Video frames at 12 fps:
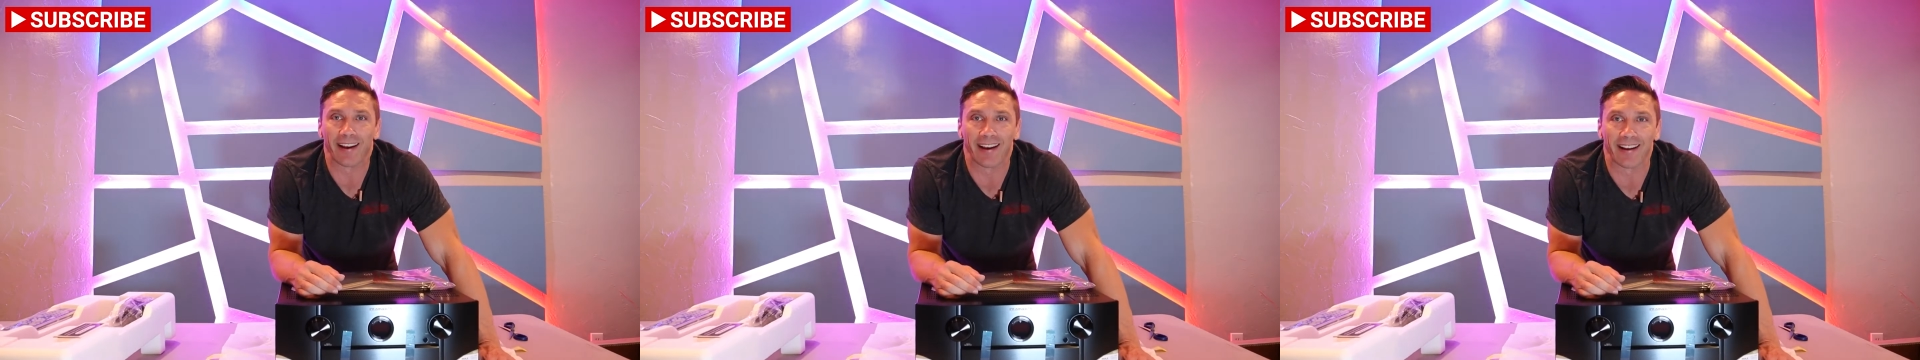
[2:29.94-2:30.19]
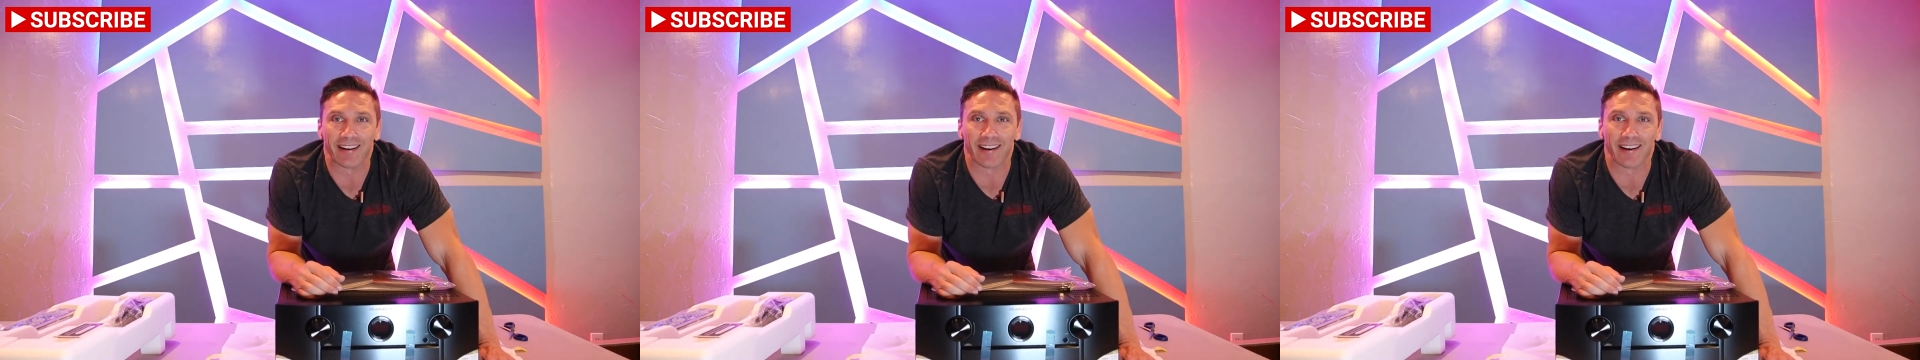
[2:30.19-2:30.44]

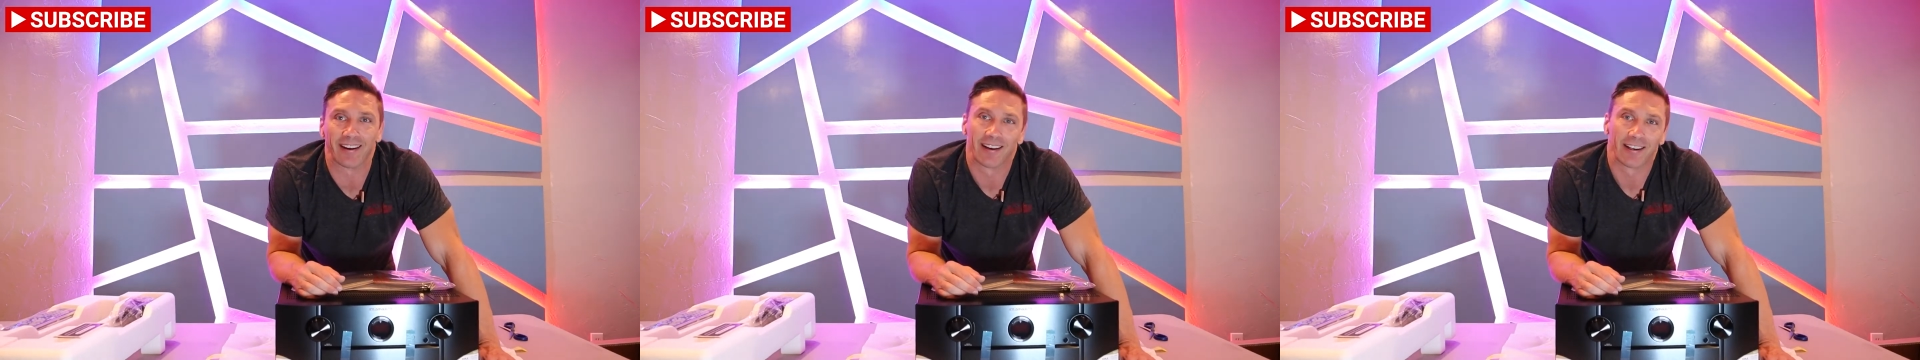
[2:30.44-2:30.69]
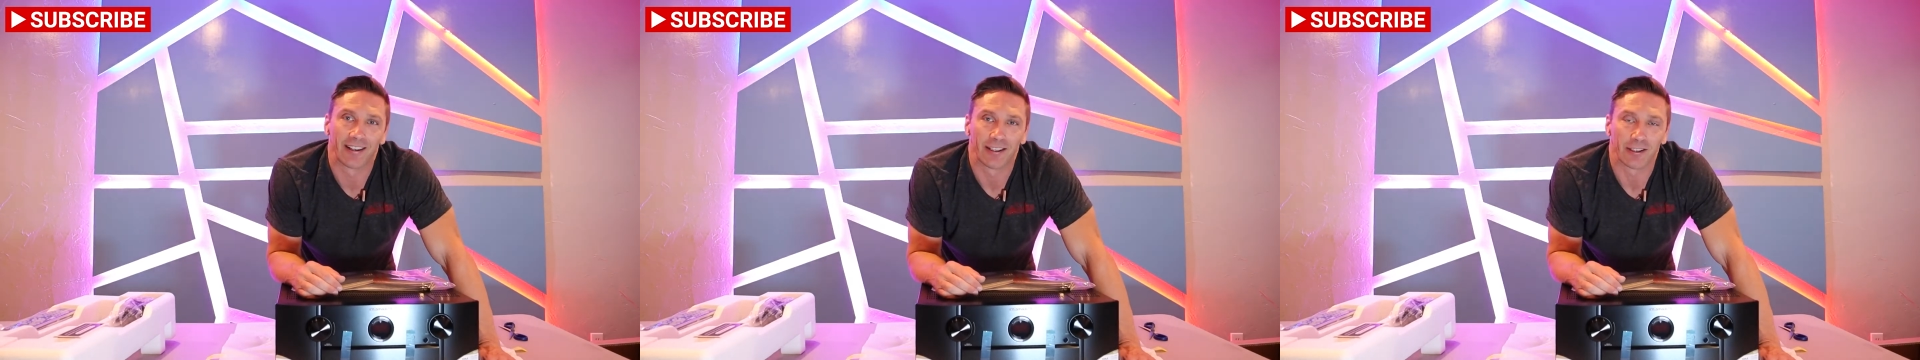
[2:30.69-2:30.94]
and
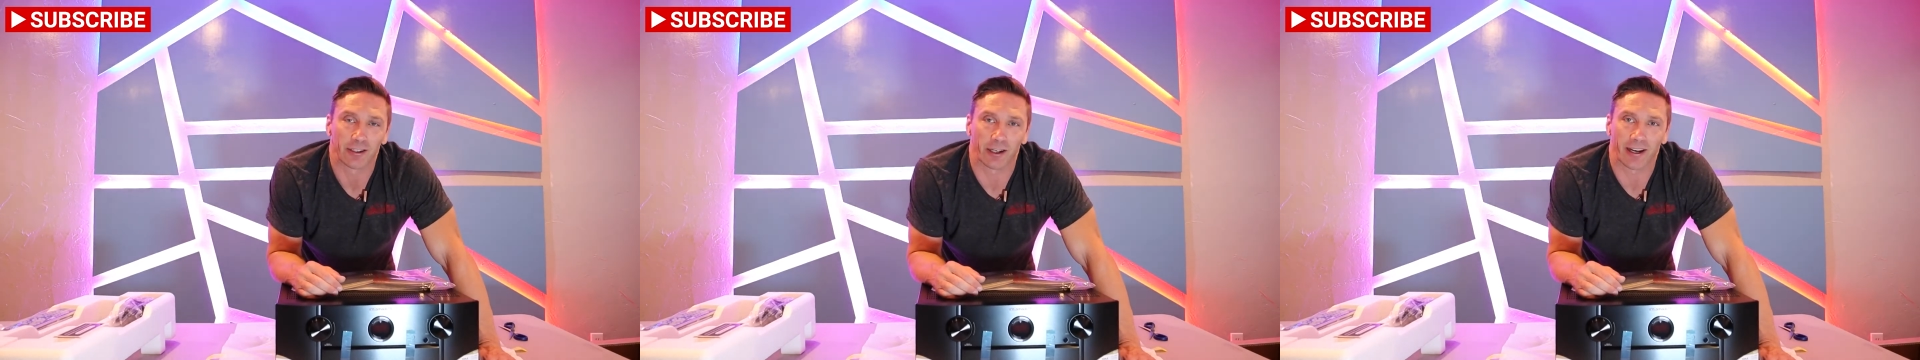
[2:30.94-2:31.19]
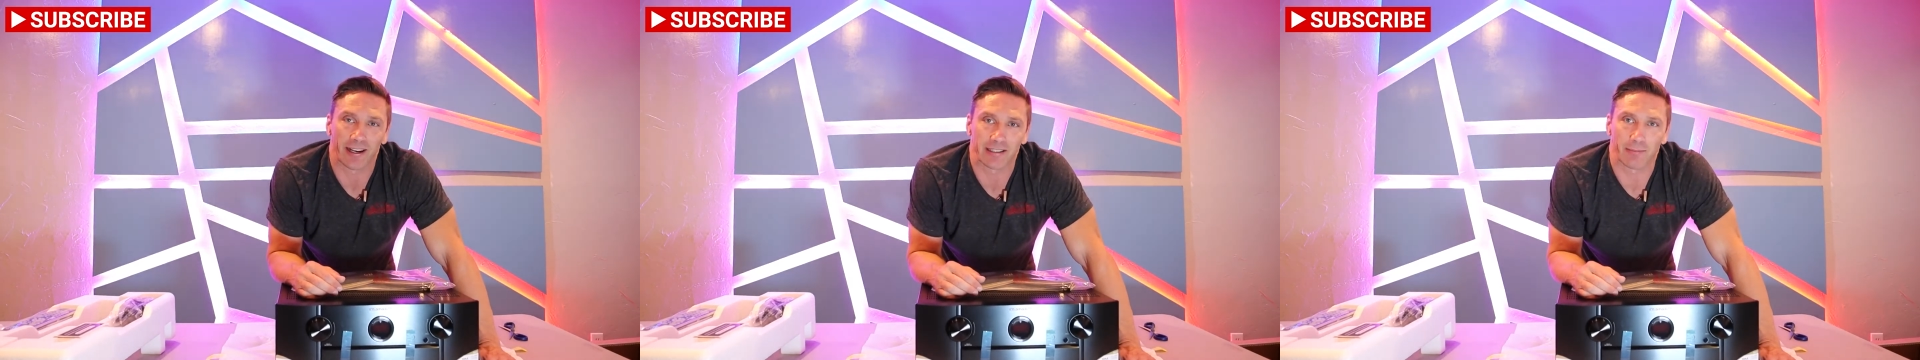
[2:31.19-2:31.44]
show you
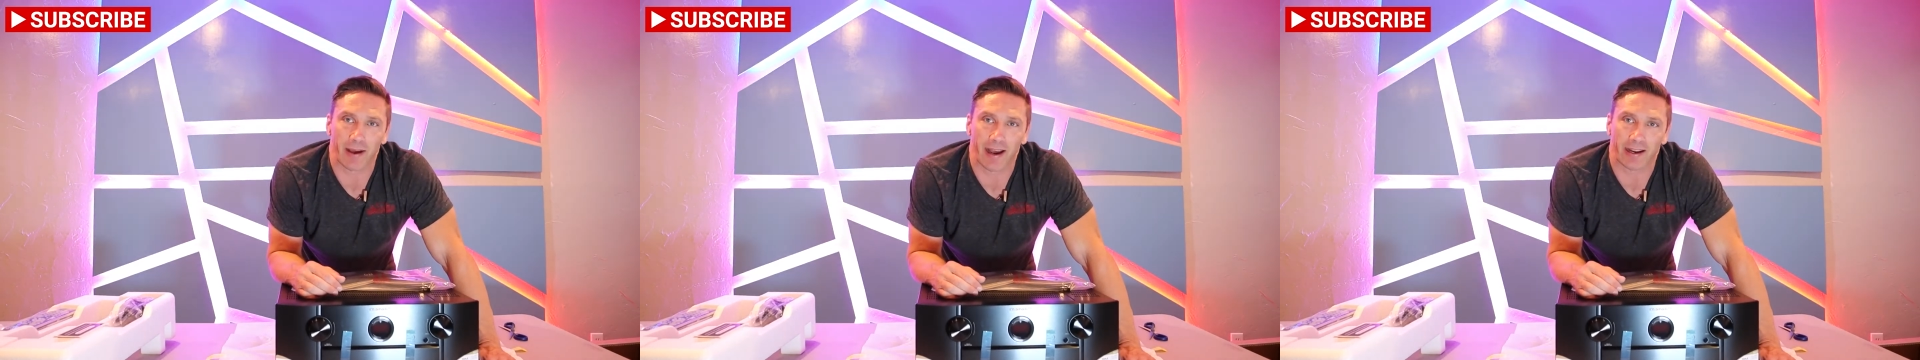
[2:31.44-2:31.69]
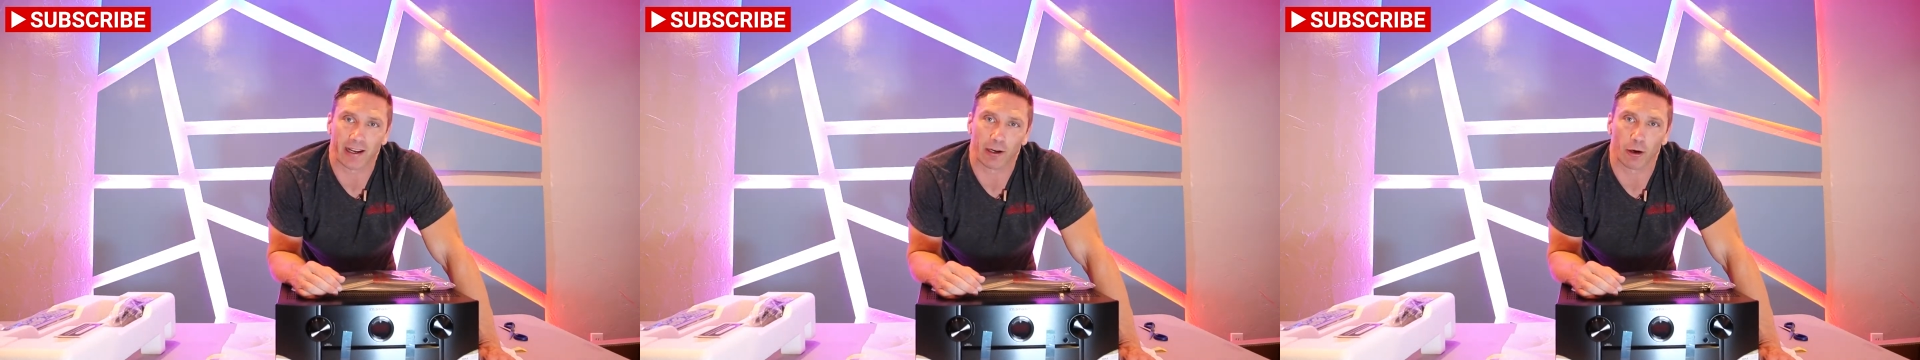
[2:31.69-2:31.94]
guys the
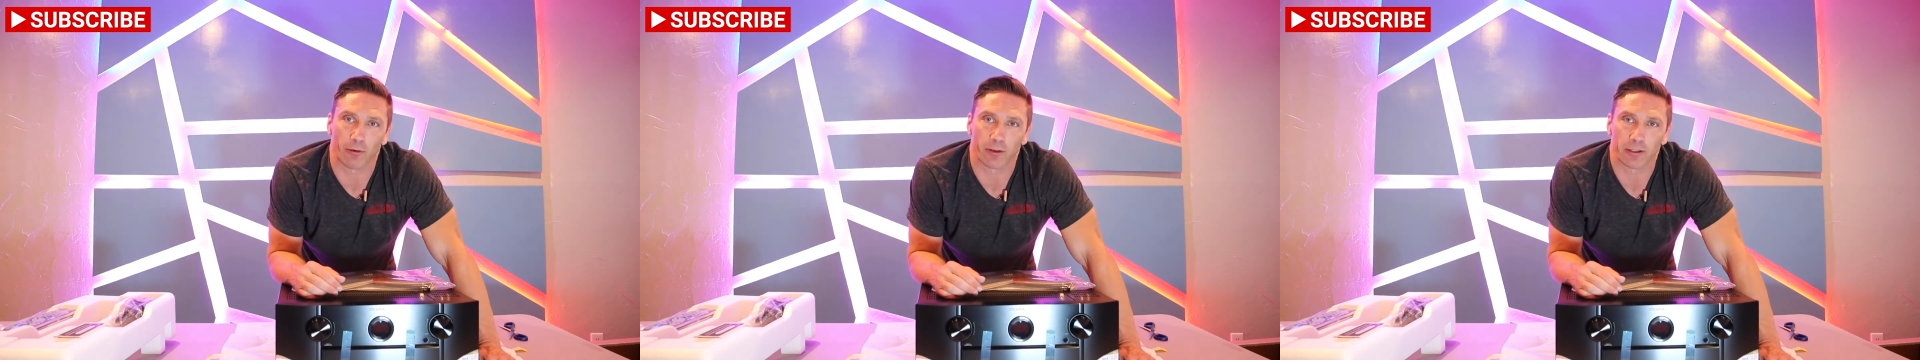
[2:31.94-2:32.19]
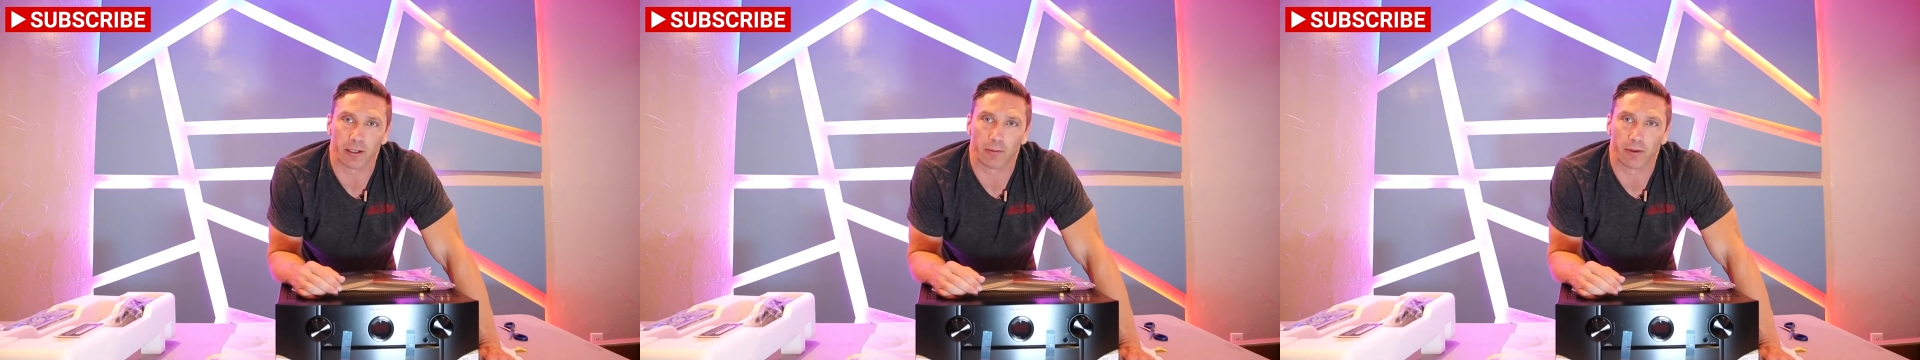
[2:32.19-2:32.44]
back and go
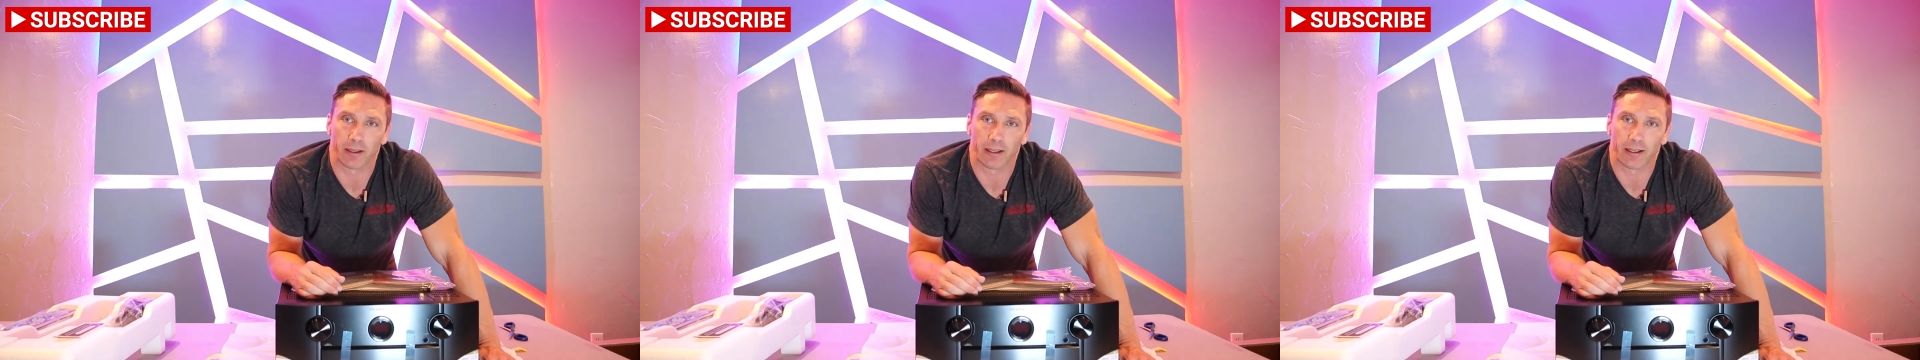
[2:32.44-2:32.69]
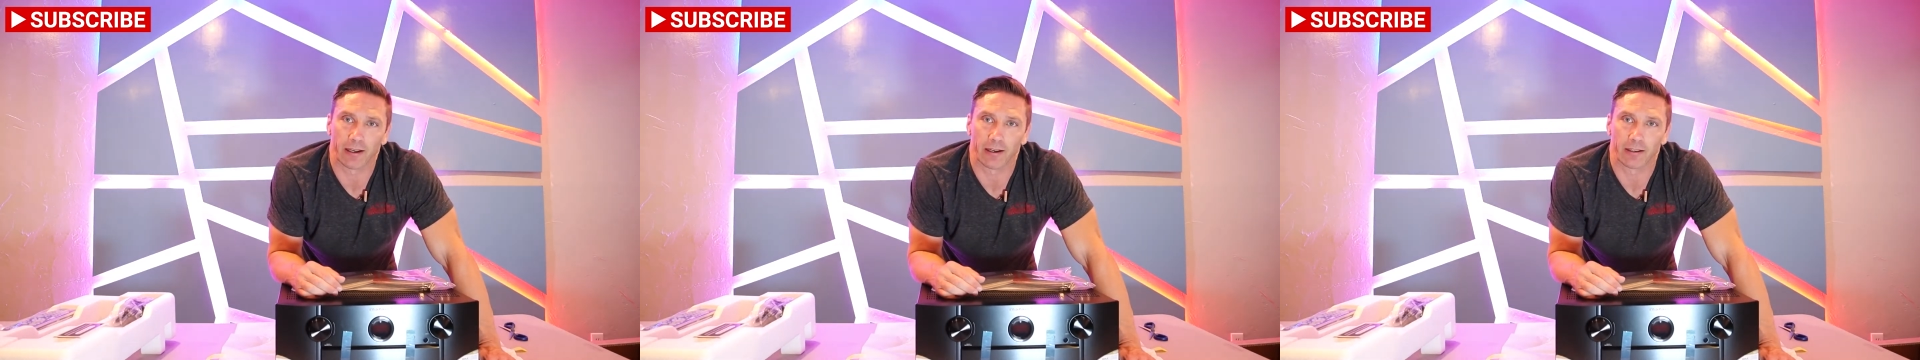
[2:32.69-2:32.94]
over some of
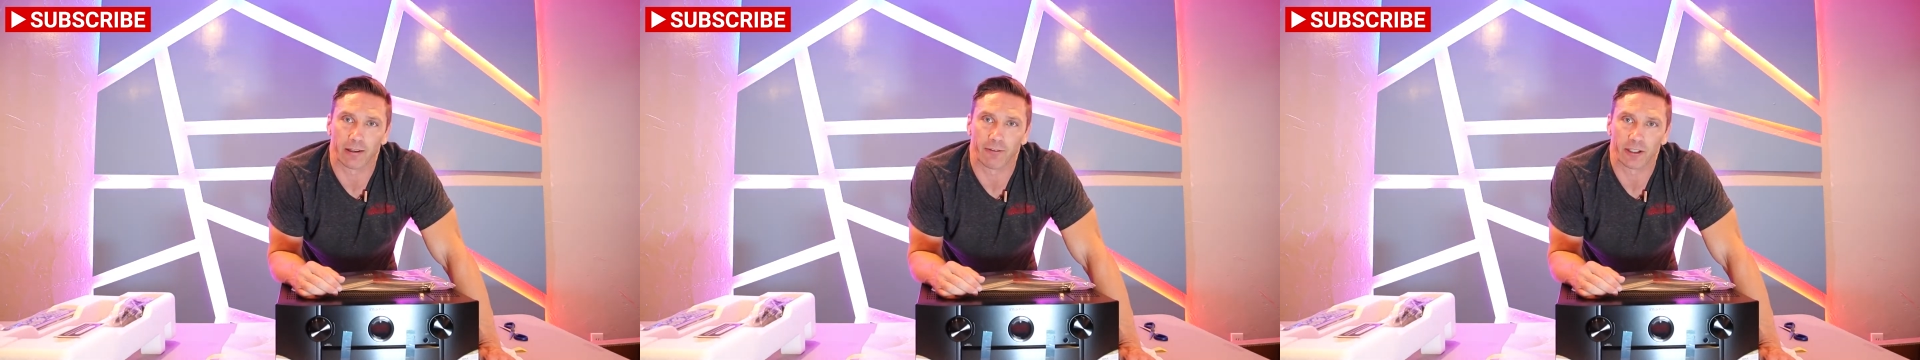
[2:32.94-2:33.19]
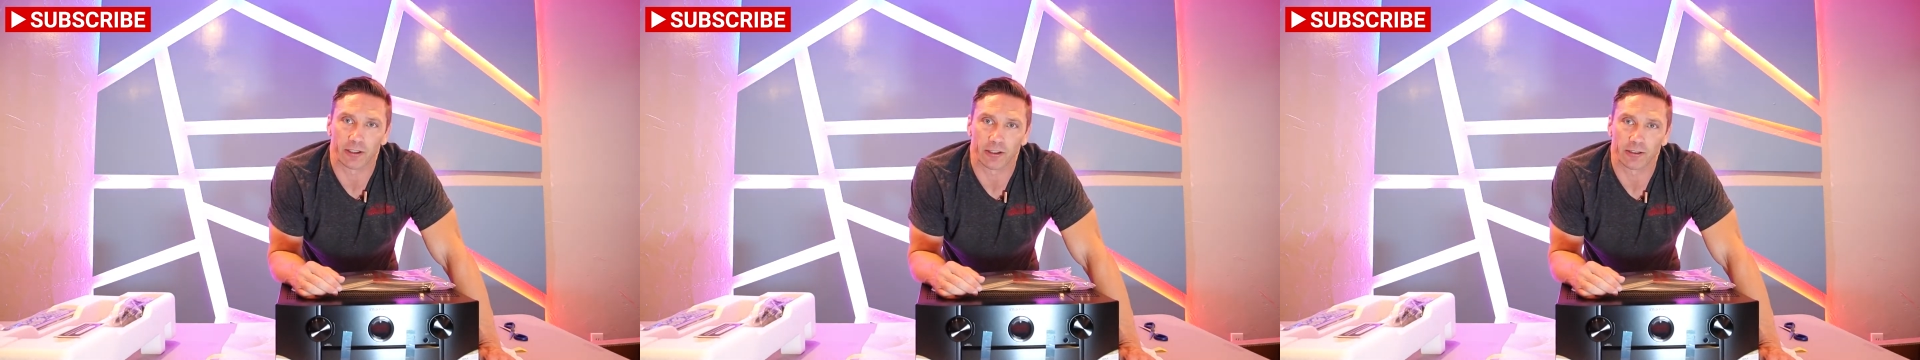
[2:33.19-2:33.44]
the
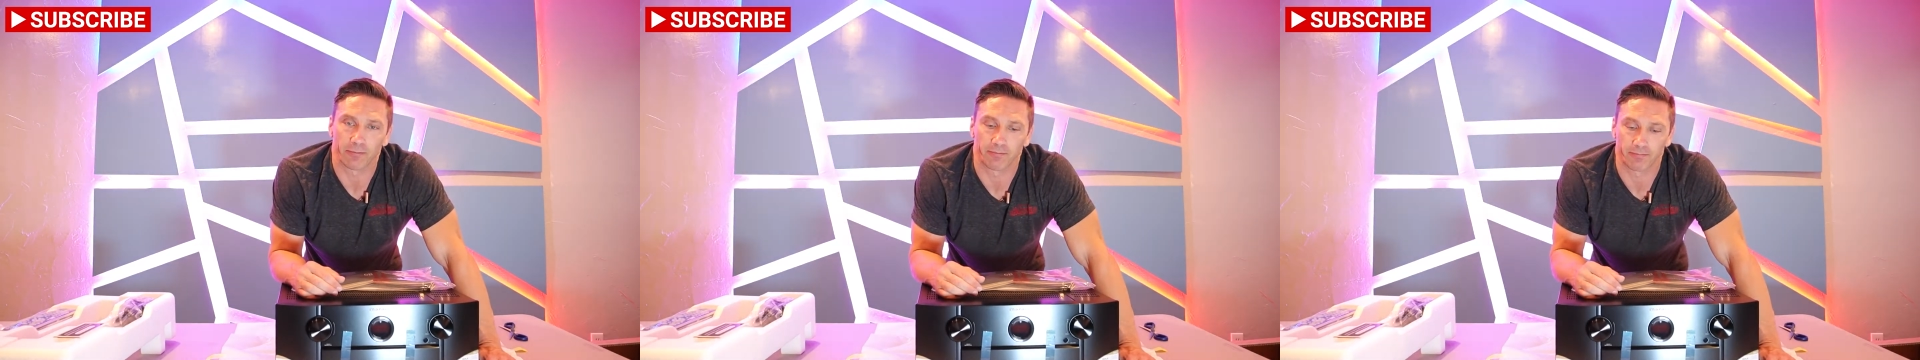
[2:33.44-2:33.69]
features.